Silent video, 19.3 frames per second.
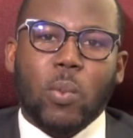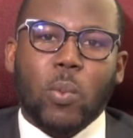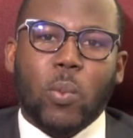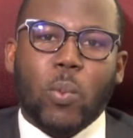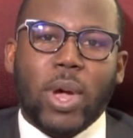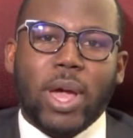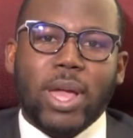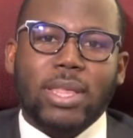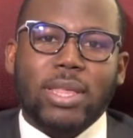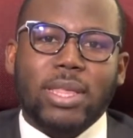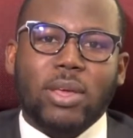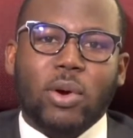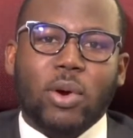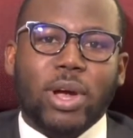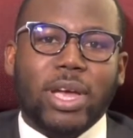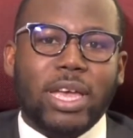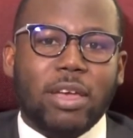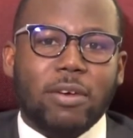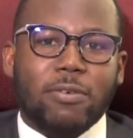When
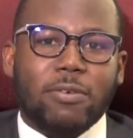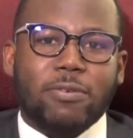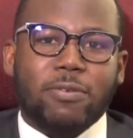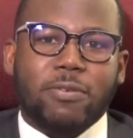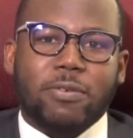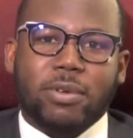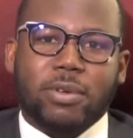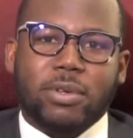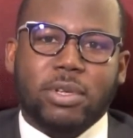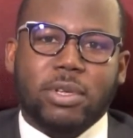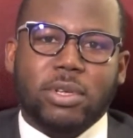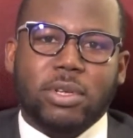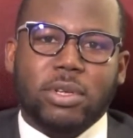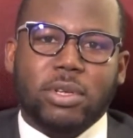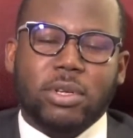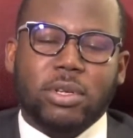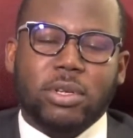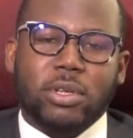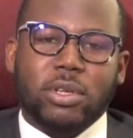or if
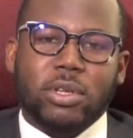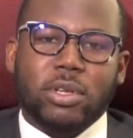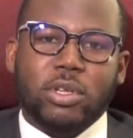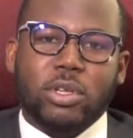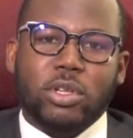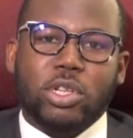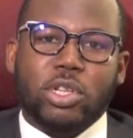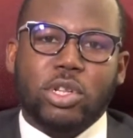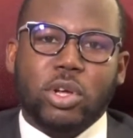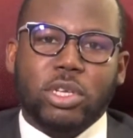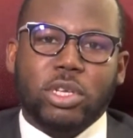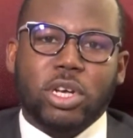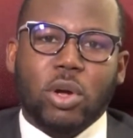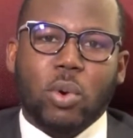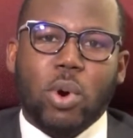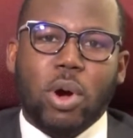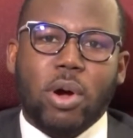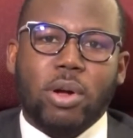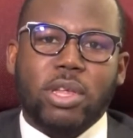such
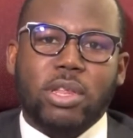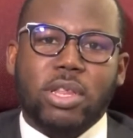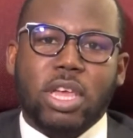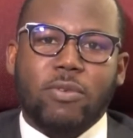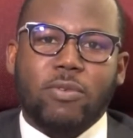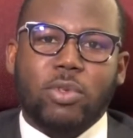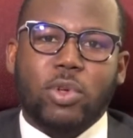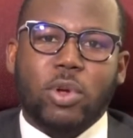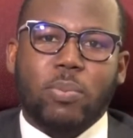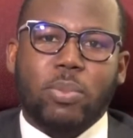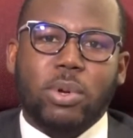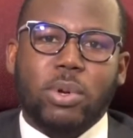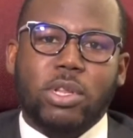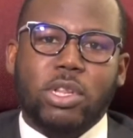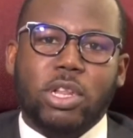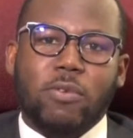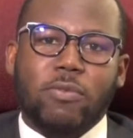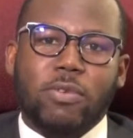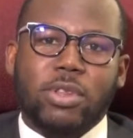a warrant is given to a
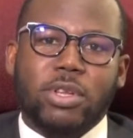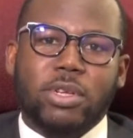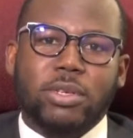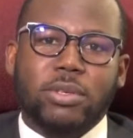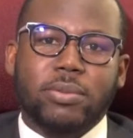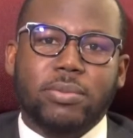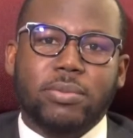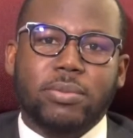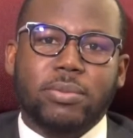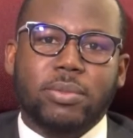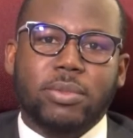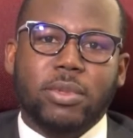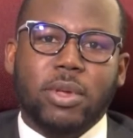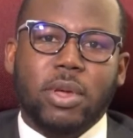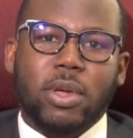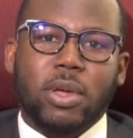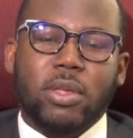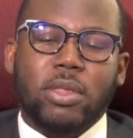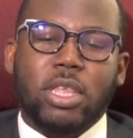police officer,
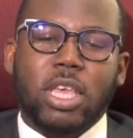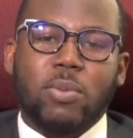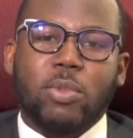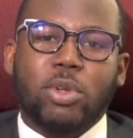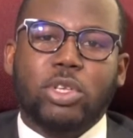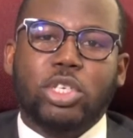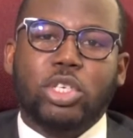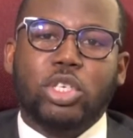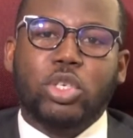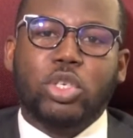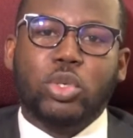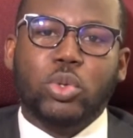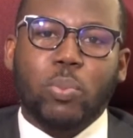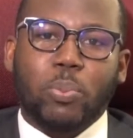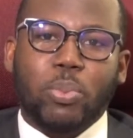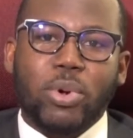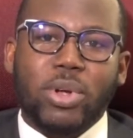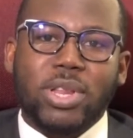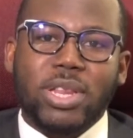they
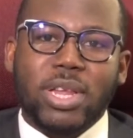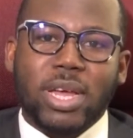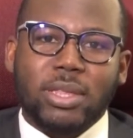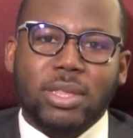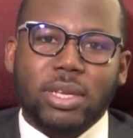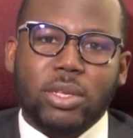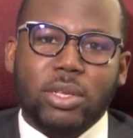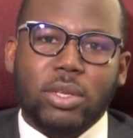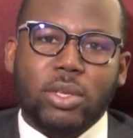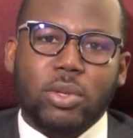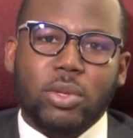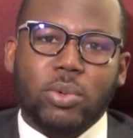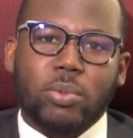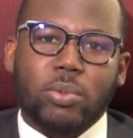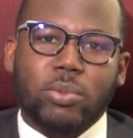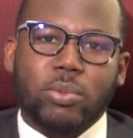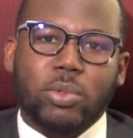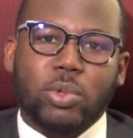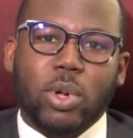must present it to you
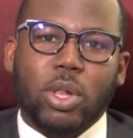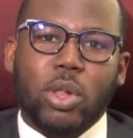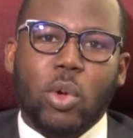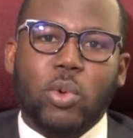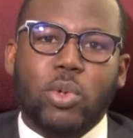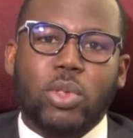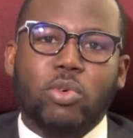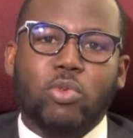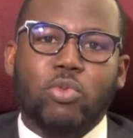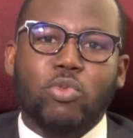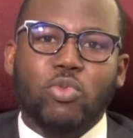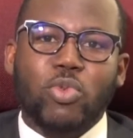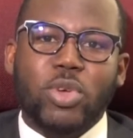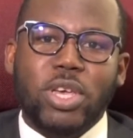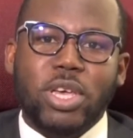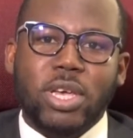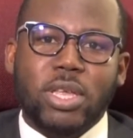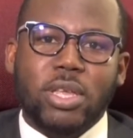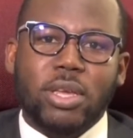to allow you to
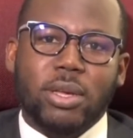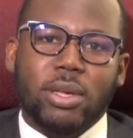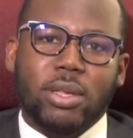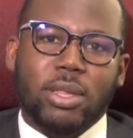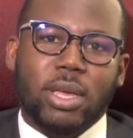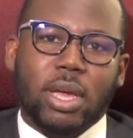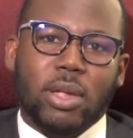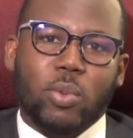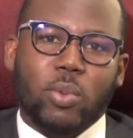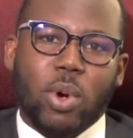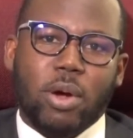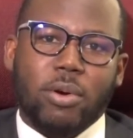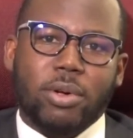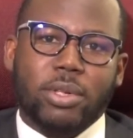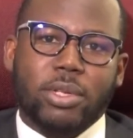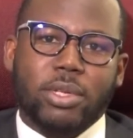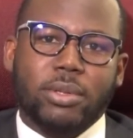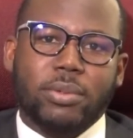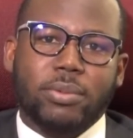read that
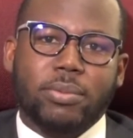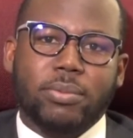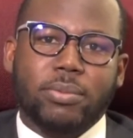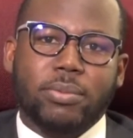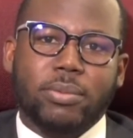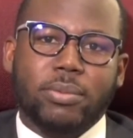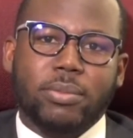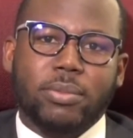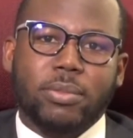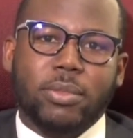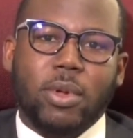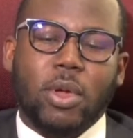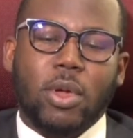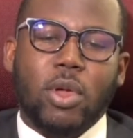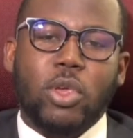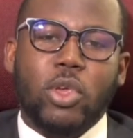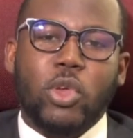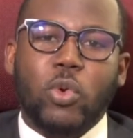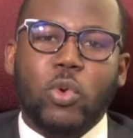warrant.
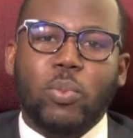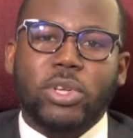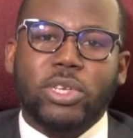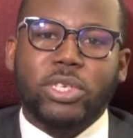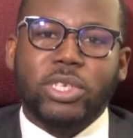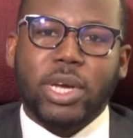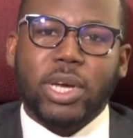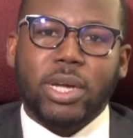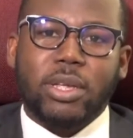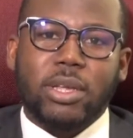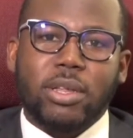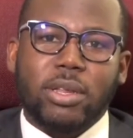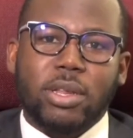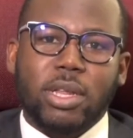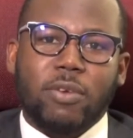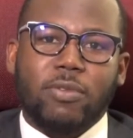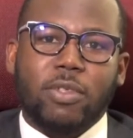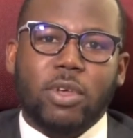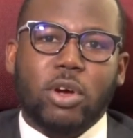You must check to
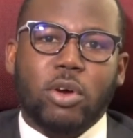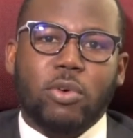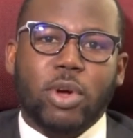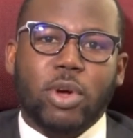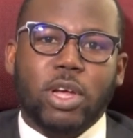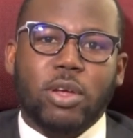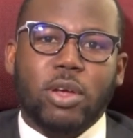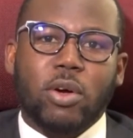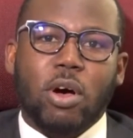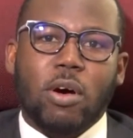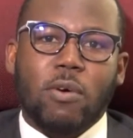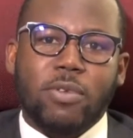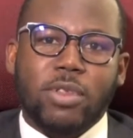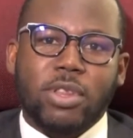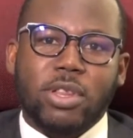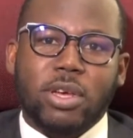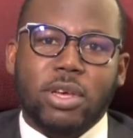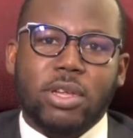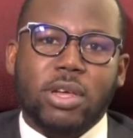see if the correct
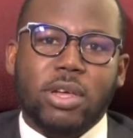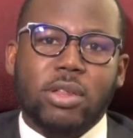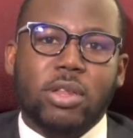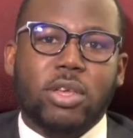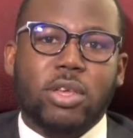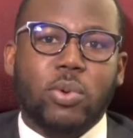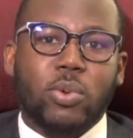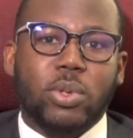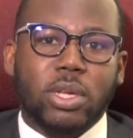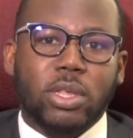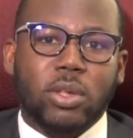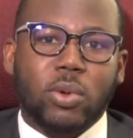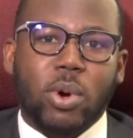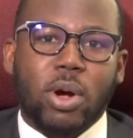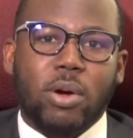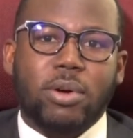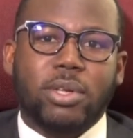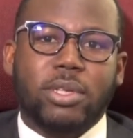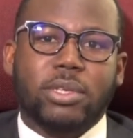officer is executing the
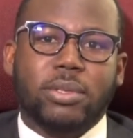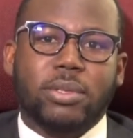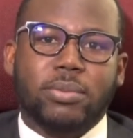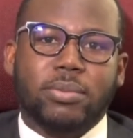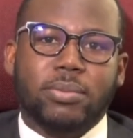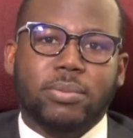warrant,